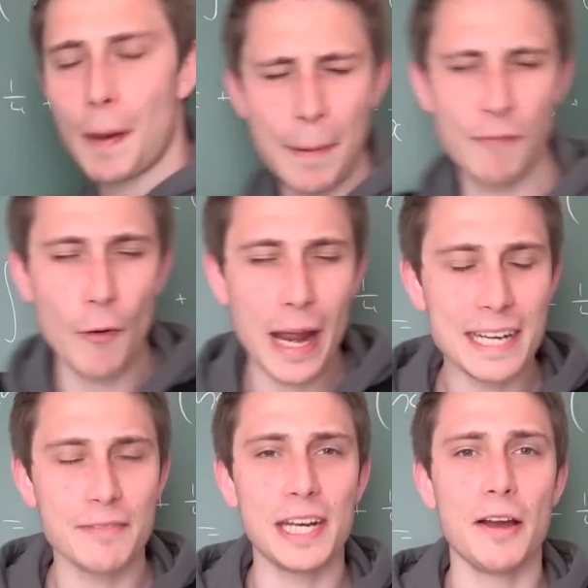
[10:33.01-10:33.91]
But before we
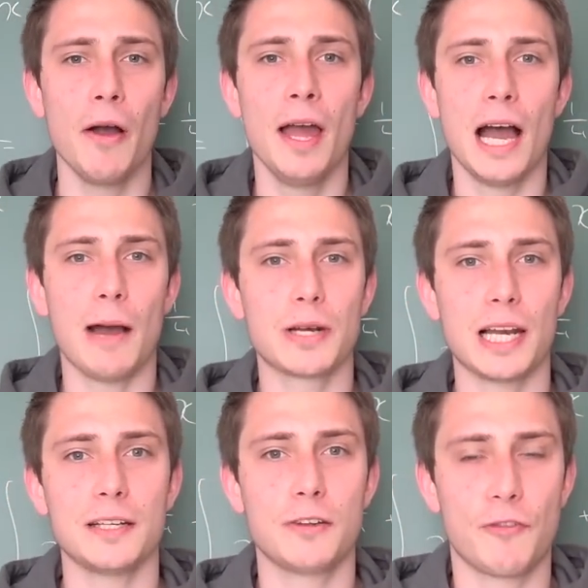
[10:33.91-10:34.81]
end the video, I would
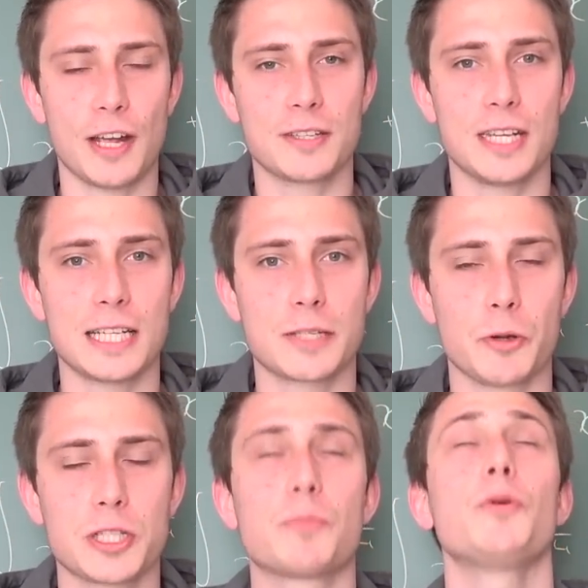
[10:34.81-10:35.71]
like to thank today's
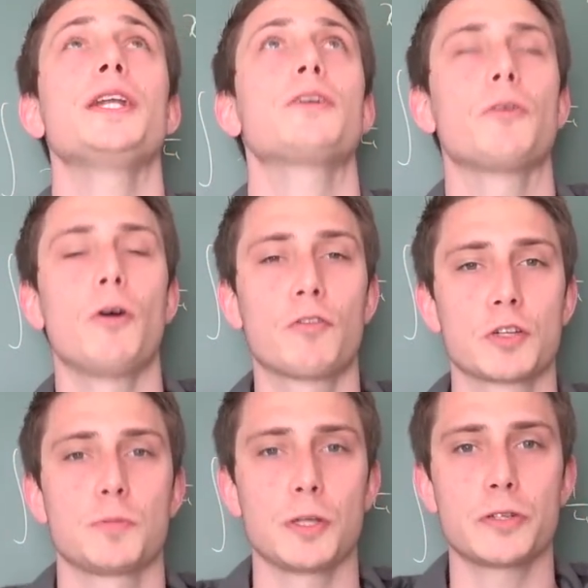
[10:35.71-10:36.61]
sponsor, brain.org, for
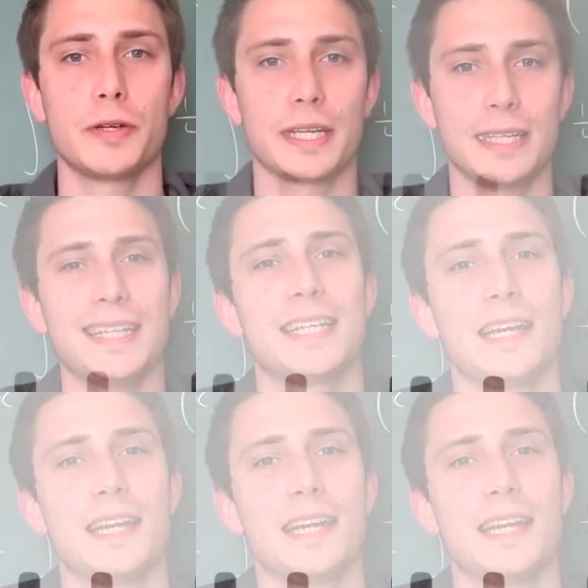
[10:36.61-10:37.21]
sponsoring yet